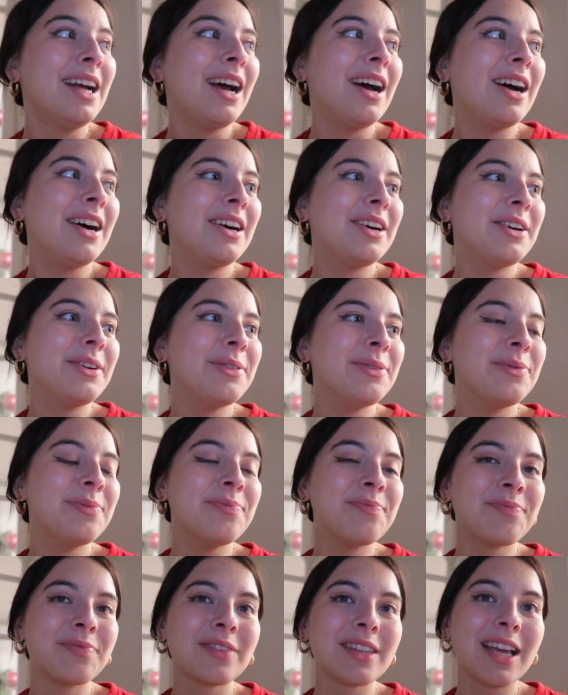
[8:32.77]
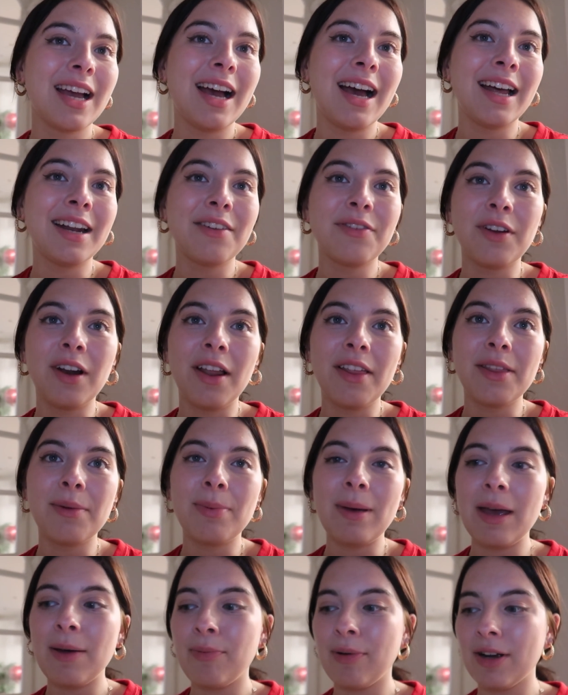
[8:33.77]
Um, and I feel like the
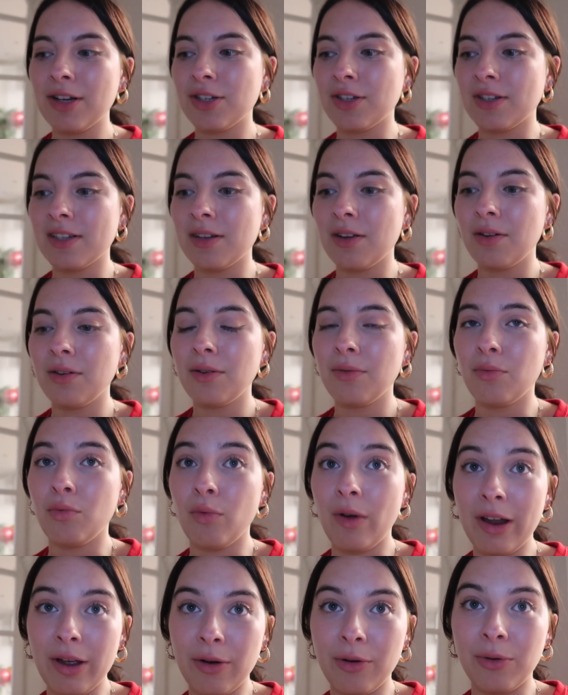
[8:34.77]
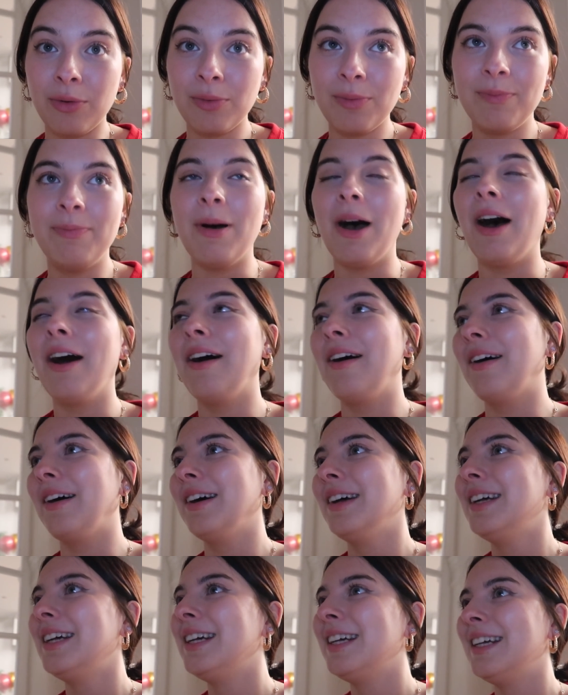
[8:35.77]
peer pressure's real, but
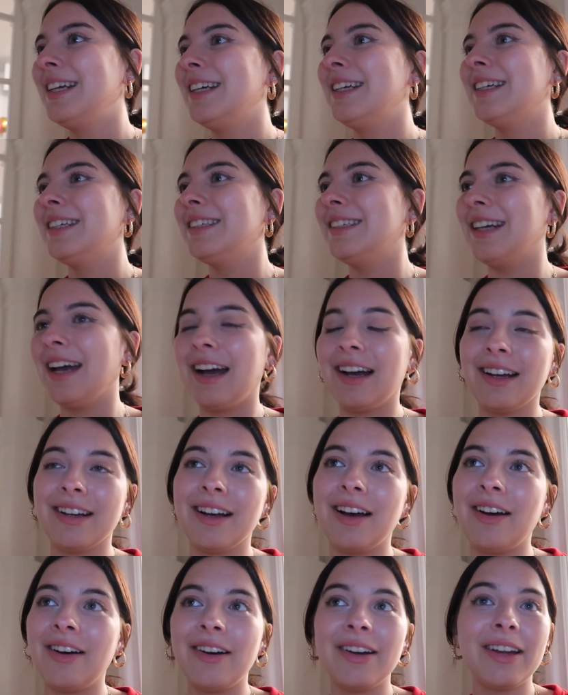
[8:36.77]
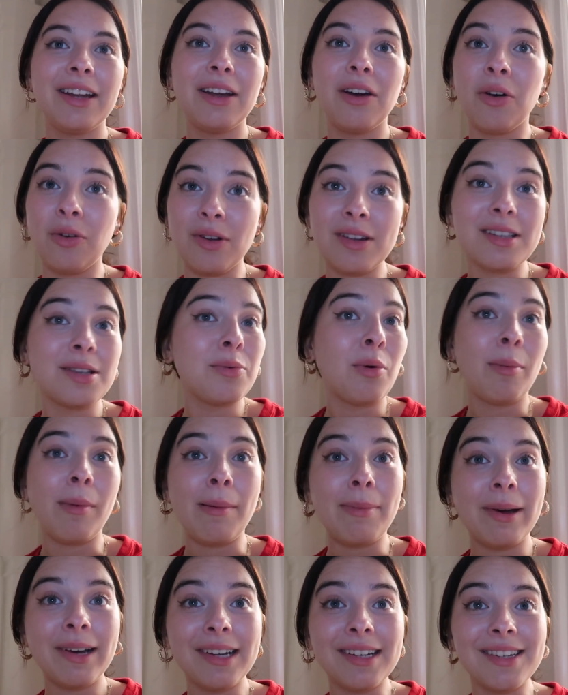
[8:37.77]
yeah, I honestly want my
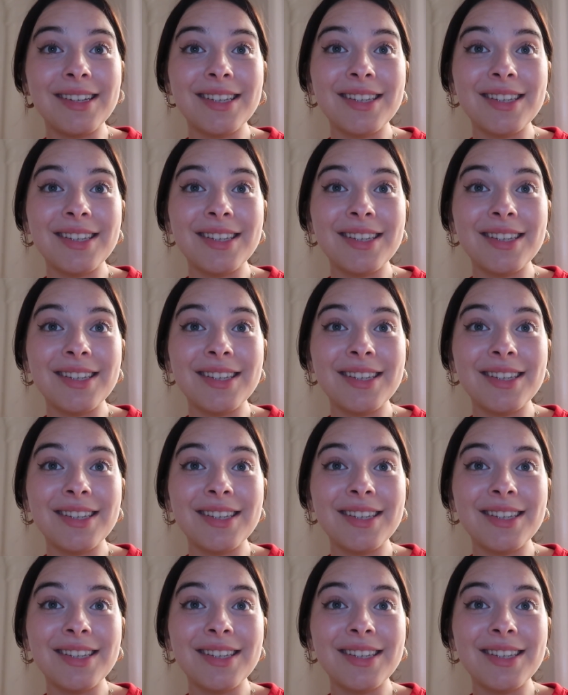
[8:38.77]
bed.